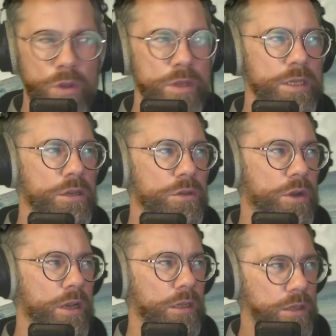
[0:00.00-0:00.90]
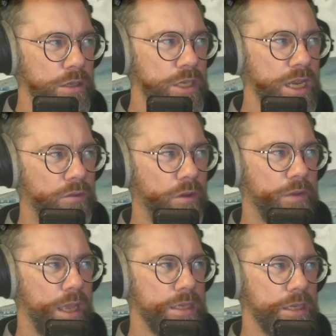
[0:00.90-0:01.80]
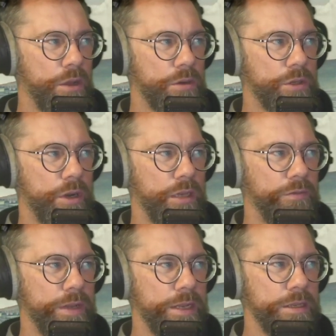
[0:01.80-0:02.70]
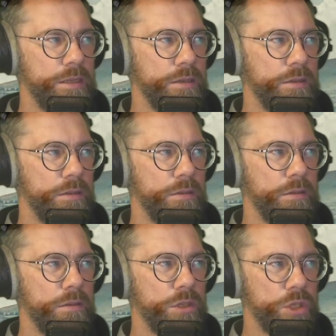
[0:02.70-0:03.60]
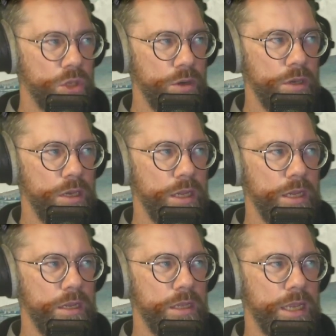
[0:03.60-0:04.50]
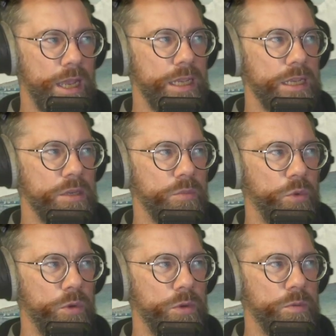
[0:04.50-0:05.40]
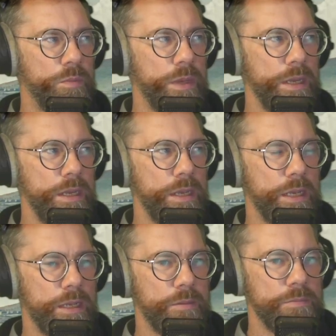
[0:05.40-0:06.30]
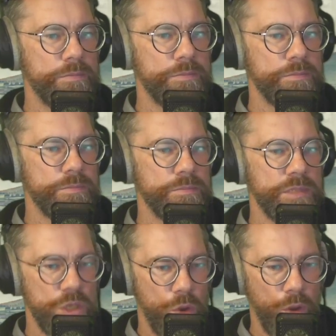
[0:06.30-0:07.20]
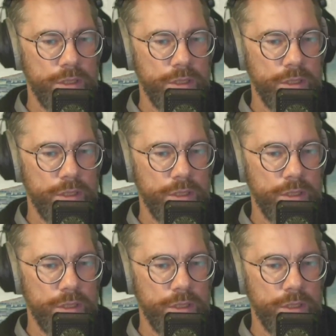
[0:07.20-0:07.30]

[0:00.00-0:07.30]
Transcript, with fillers: a doctrinal, conceived of as a doctrinal faith, certainly the catechism would be taught.